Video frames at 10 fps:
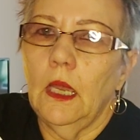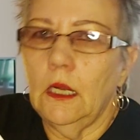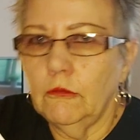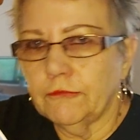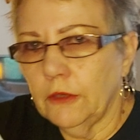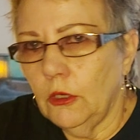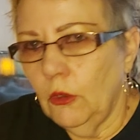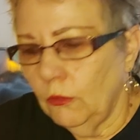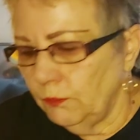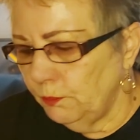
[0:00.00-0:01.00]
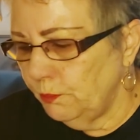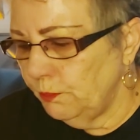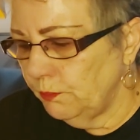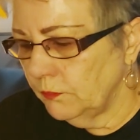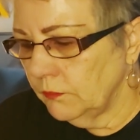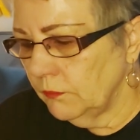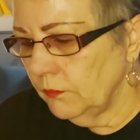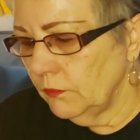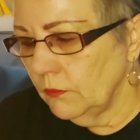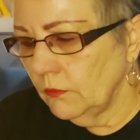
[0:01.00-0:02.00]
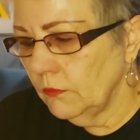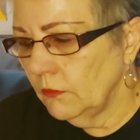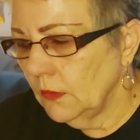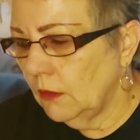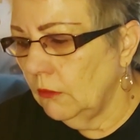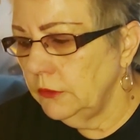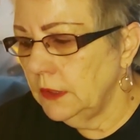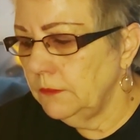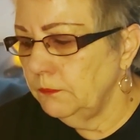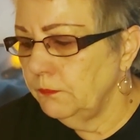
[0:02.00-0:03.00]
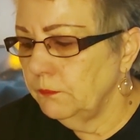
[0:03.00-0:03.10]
House Home. Hold on.